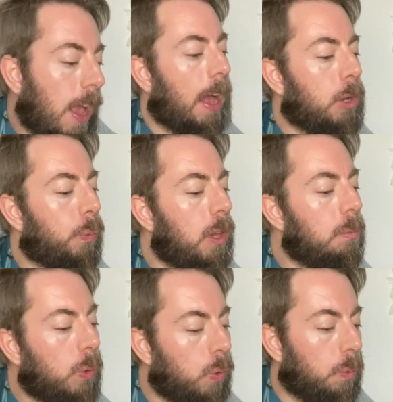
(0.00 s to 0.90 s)
And Will
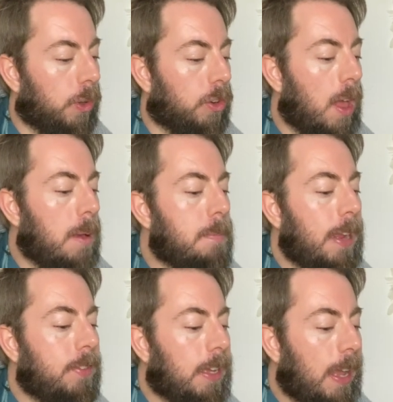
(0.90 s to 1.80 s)
Mulwood
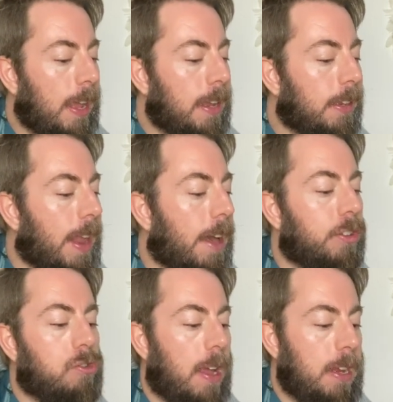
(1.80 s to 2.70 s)
made the king laugh
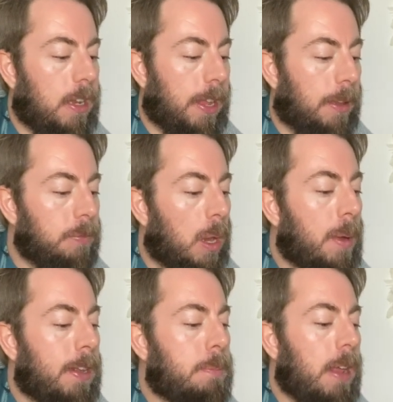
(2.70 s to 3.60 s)
greatly
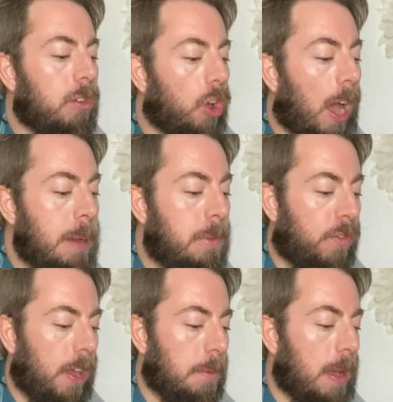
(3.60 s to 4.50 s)
when he spent time with
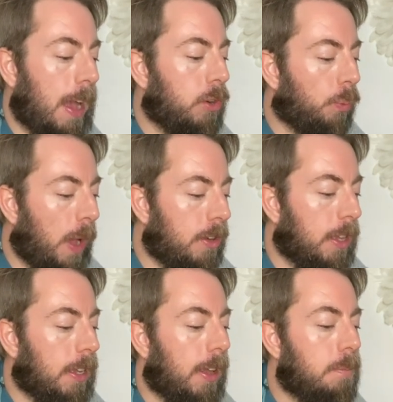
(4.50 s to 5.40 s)
him at a
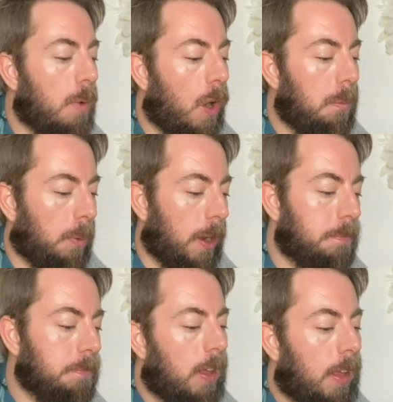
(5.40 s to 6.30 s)
wedding in Marlborough.
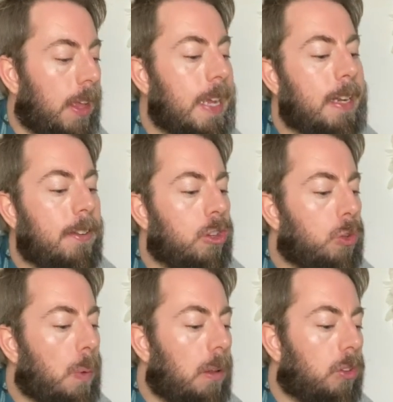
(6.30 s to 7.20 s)
England
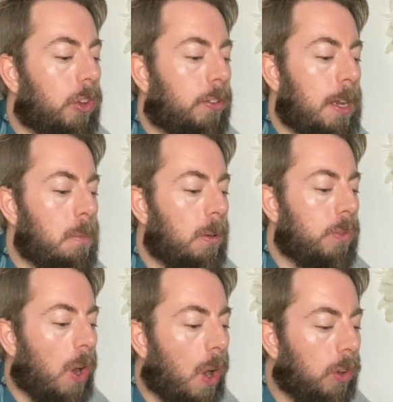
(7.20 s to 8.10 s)
sweltered in one of
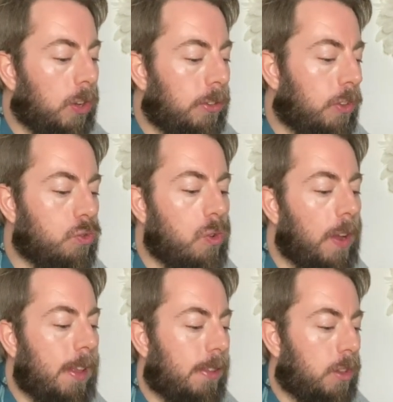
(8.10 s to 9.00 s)
the hottest,
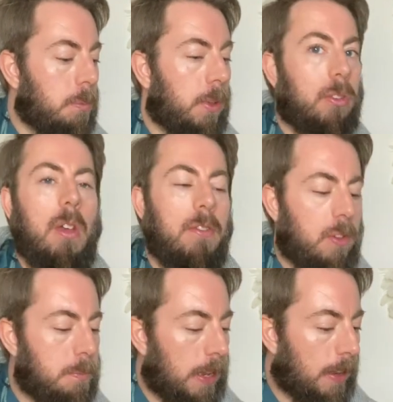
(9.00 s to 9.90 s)
driest summers of the
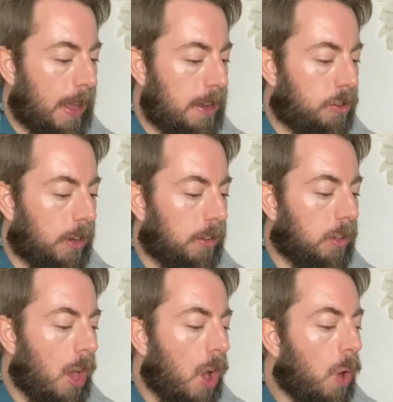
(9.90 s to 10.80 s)
Middle Ages.
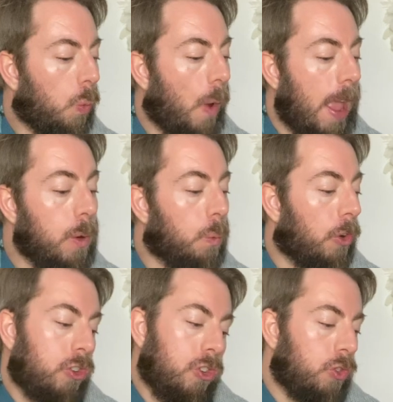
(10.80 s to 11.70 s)
A whale
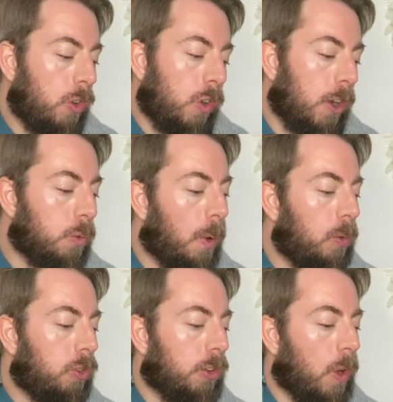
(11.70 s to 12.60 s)
washed ashore at
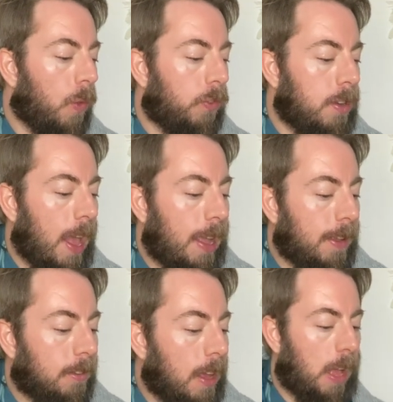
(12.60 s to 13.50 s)
Walton on the
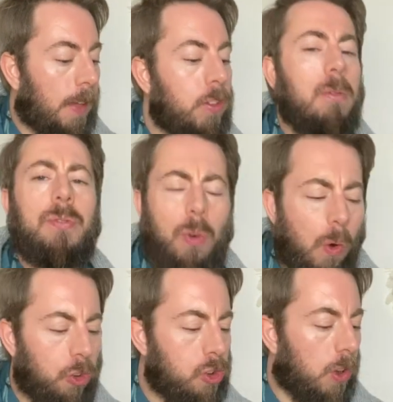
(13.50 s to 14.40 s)
Naze, and the
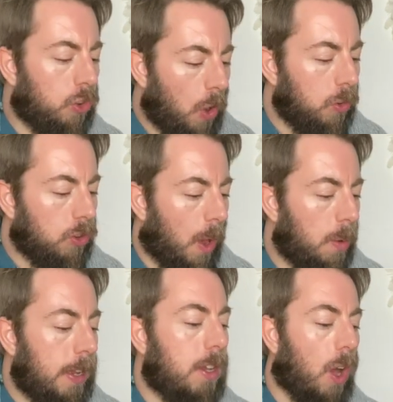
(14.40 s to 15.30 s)
unfortunate John
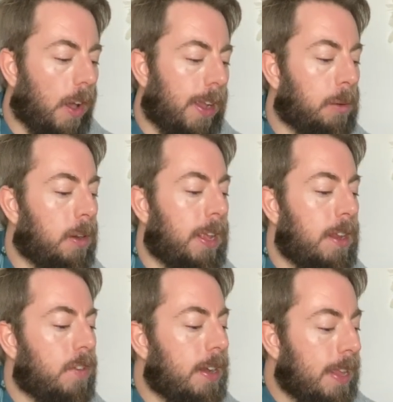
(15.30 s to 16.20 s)
Towley died when he
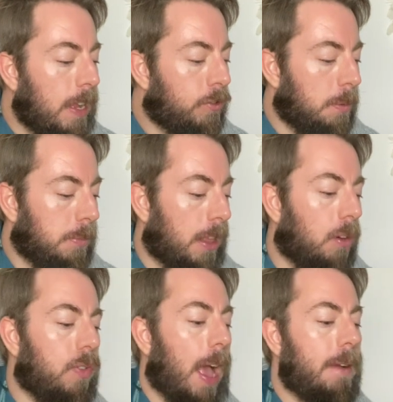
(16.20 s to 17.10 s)
relieved
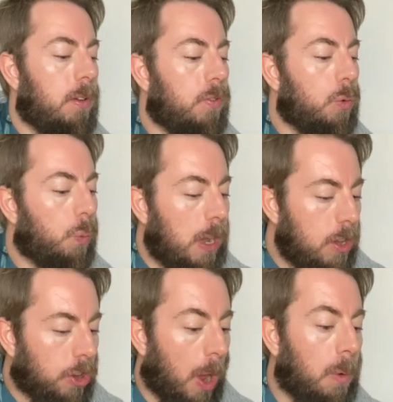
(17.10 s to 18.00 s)
himself out of the
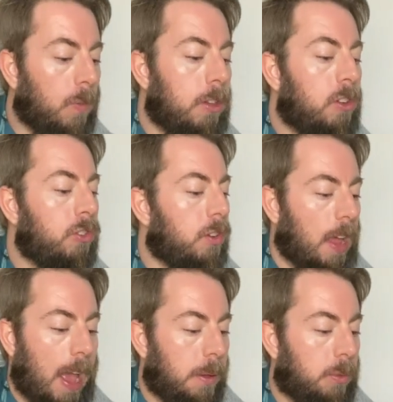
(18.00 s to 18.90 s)
window of his London
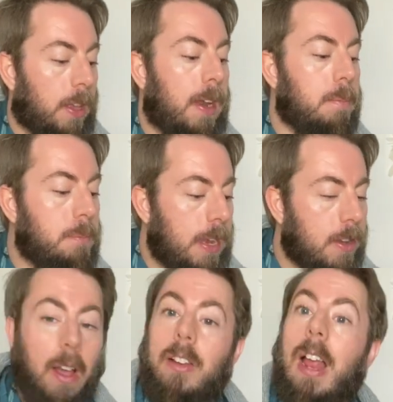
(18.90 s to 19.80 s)
house at
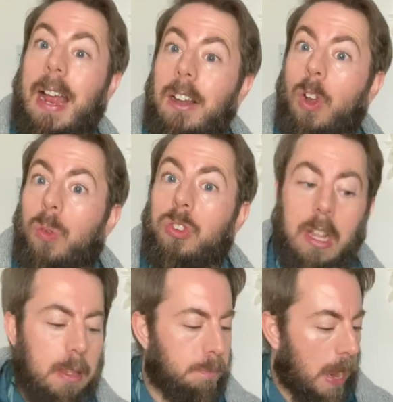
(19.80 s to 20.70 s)
midnight and lost
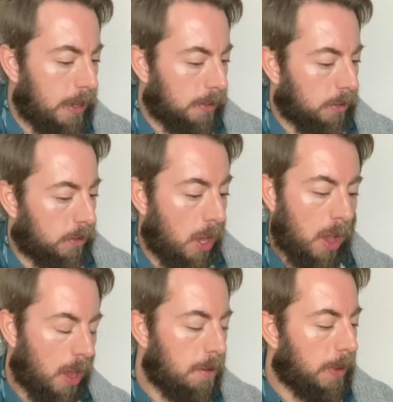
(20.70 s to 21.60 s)
his balance.
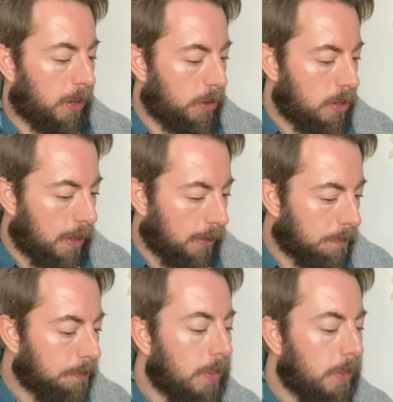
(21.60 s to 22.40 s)
Oh my goodness.